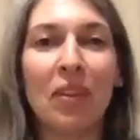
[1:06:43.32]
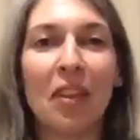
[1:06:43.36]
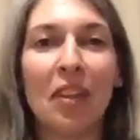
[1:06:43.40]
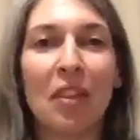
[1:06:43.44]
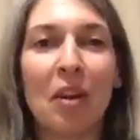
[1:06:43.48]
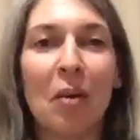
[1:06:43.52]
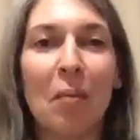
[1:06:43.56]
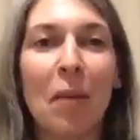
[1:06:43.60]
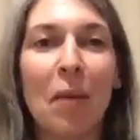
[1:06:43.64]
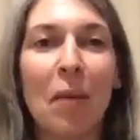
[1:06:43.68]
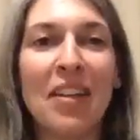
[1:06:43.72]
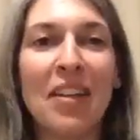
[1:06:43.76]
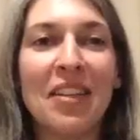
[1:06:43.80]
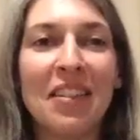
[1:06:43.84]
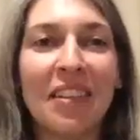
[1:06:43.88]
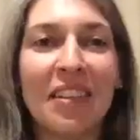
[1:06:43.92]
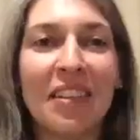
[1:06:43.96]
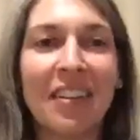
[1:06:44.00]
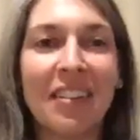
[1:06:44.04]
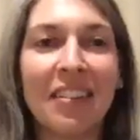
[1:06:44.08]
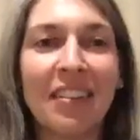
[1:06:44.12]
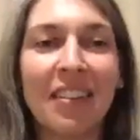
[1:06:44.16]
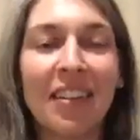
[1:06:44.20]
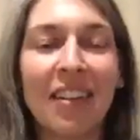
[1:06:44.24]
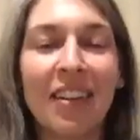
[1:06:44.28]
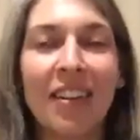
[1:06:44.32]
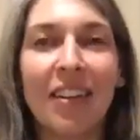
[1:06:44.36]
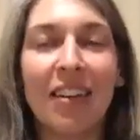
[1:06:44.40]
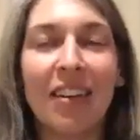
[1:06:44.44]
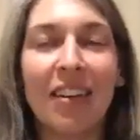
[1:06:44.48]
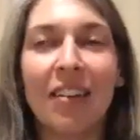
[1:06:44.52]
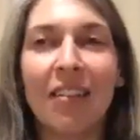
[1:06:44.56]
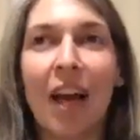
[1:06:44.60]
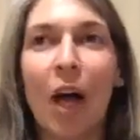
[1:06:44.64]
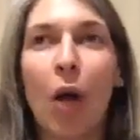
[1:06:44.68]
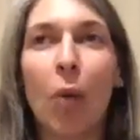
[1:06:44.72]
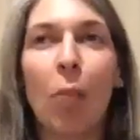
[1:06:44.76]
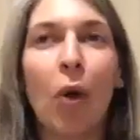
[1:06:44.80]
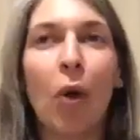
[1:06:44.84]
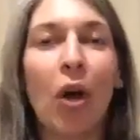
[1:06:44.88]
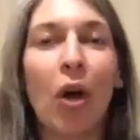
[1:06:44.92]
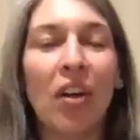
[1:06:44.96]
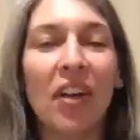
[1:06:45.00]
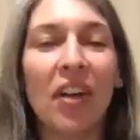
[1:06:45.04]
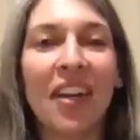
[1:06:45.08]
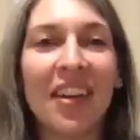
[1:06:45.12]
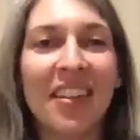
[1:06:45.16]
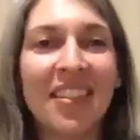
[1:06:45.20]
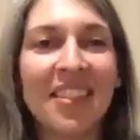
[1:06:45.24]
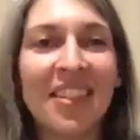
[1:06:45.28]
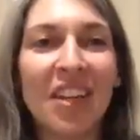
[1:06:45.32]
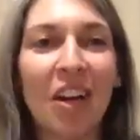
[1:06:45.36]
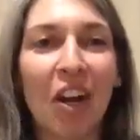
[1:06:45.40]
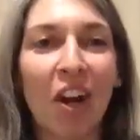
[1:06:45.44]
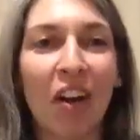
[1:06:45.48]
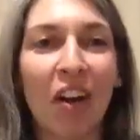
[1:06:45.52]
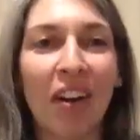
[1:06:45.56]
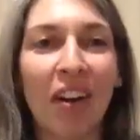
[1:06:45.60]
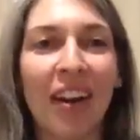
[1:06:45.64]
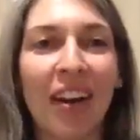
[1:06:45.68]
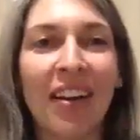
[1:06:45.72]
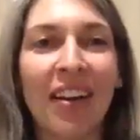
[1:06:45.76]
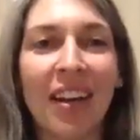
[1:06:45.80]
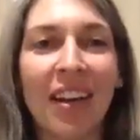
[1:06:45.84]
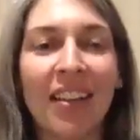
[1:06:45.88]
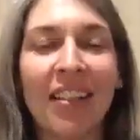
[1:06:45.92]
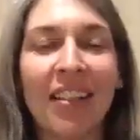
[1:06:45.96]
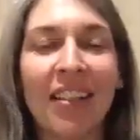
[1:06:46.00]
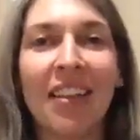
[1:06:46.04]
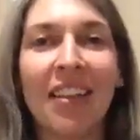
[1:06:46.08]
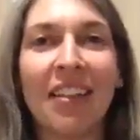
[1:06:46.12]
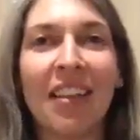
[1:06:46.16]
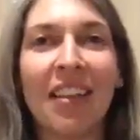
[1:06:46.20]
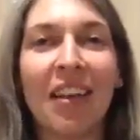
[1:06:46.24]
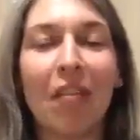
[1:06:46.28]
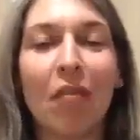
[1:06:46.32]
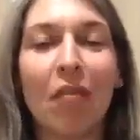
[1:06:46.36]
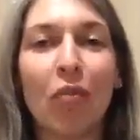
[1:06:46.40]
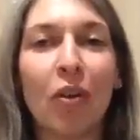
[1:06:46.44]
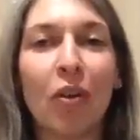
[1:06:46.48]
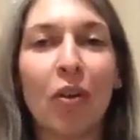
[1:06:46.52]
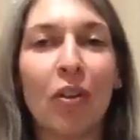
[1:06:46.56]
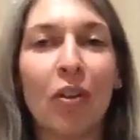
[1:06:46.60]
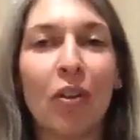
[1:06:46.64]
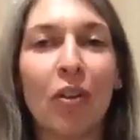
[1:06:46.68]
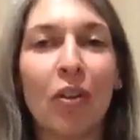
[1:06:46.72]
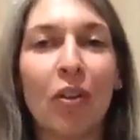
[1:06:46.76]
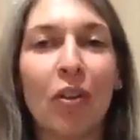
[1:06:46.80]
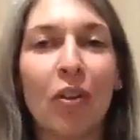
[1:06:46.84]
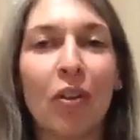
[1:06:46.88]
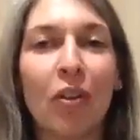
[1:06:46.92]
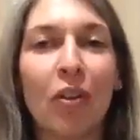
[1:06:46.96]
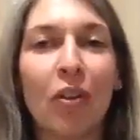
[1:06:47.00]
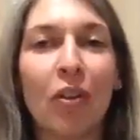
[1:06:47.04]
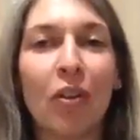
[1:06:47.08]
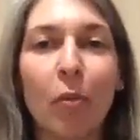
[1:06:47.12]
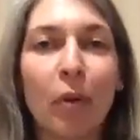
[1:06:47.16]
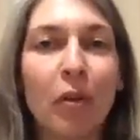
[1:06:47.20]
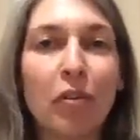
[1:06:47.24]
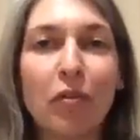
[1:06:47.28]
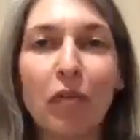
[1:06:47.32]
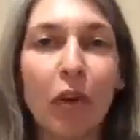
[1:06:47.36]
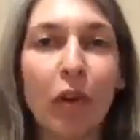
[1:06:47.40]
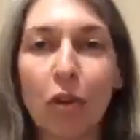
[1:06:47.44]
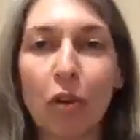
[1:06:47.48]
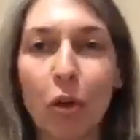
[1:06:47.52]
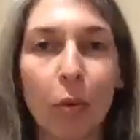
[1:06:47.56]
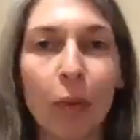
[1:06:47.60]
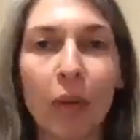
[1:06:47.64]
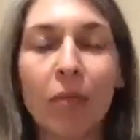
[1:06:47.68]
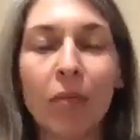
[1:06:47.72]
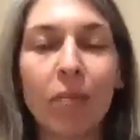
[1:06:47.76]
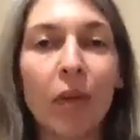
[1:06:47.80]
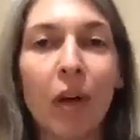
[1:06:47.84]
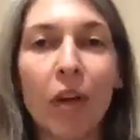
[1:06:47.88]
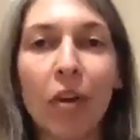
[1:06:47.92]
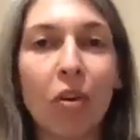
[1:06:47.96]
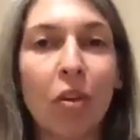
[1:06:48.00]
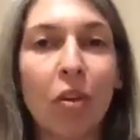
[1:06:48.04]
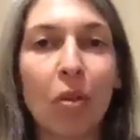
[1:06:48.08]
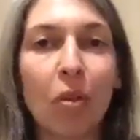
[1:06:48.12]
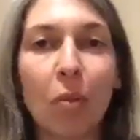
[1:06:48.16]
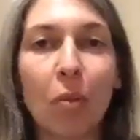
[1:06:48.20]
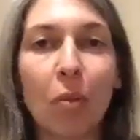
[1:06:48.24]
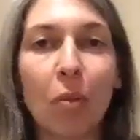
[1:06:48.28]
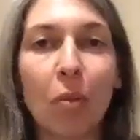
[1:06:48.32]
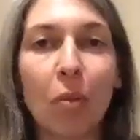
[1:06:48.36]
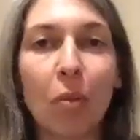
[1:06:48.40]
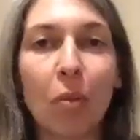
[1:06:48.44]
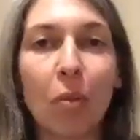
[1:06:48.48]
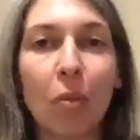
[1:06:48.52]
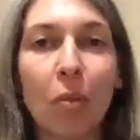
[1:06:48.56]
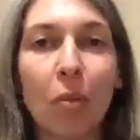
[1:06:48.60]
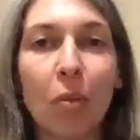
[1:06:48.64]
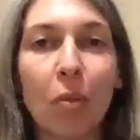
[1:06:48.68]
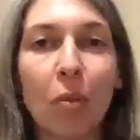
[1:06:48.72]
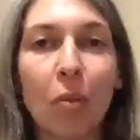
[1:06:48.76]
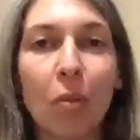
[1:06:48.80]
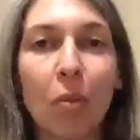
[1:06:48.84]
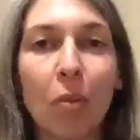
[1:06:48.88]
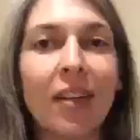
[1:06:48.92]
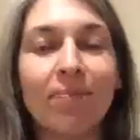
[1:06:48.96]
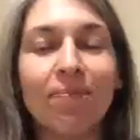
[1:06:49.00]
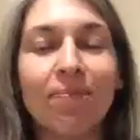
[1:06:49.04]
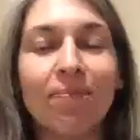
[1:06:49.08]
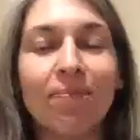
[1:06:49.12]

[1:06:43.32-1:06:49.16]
they're meant to help all kids here. And I think they've really thrown the most vulnerable under the bus with this.